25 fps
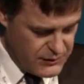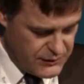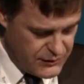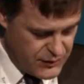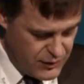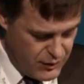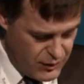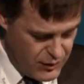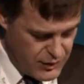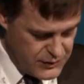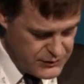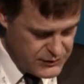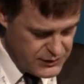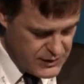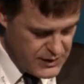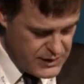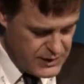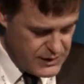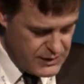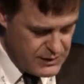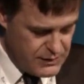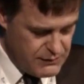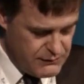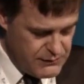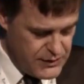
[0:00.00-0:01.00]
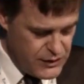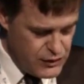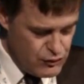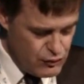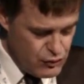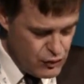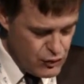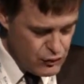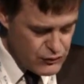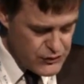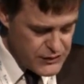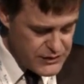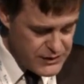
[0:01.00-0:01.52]
third, the EU
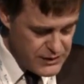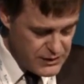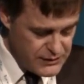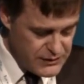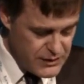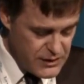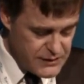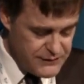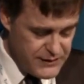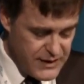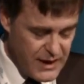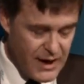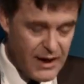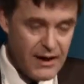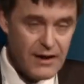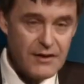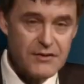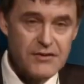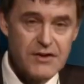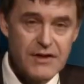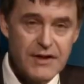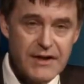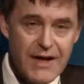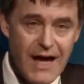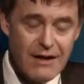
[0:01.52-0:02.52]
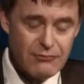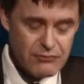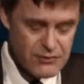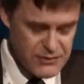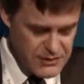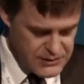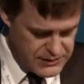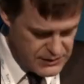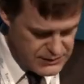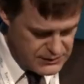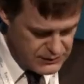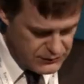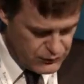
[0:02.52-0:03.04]
considers the Arctic
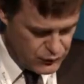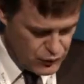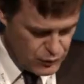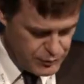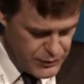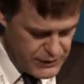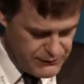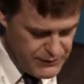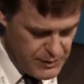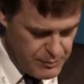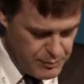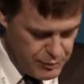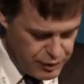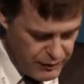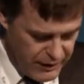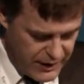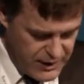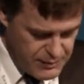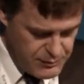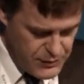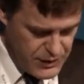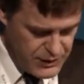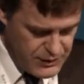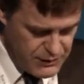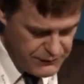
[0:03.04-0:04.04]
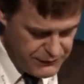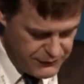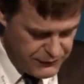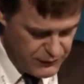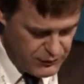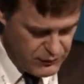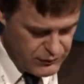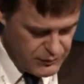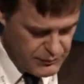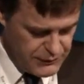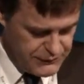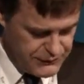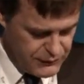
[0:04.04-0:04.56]
Council to be the primary
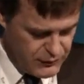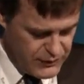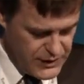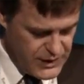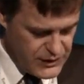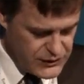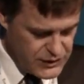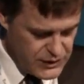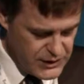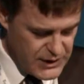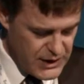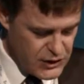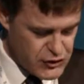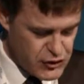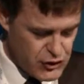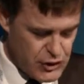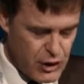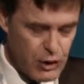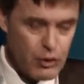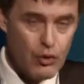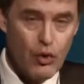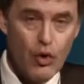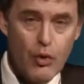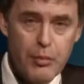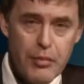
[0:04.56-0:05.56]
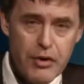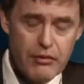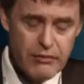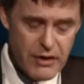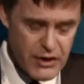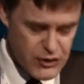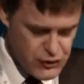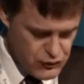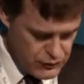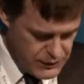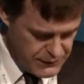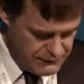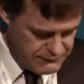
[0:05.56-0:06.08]
forum for international
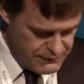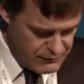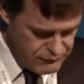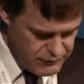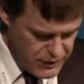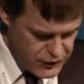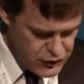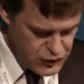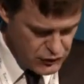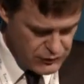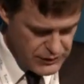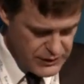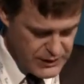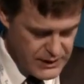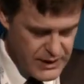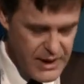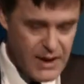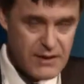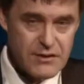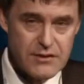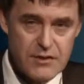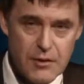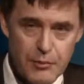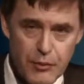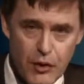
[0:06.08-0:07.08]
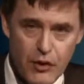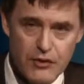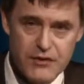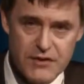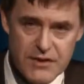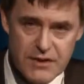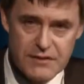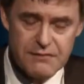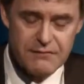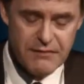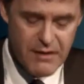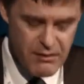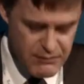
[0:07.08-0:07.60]
cooperation in the region and supports
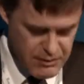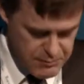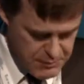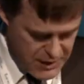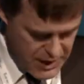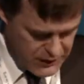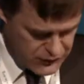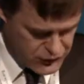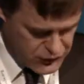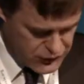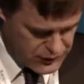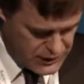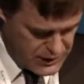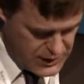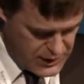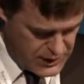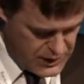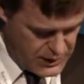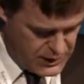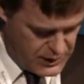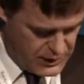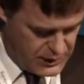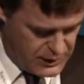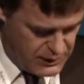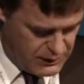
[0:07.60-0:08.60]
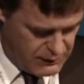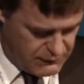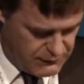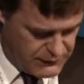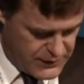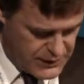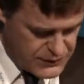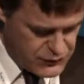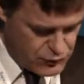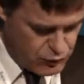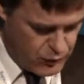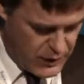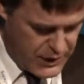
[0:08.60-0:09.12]
it very much.
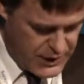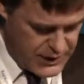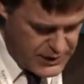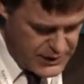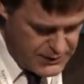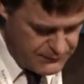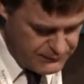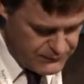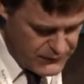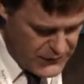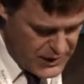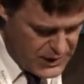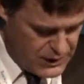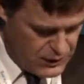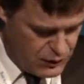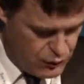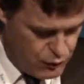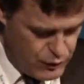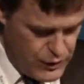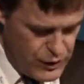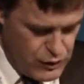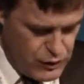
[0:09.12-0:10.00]
That's why we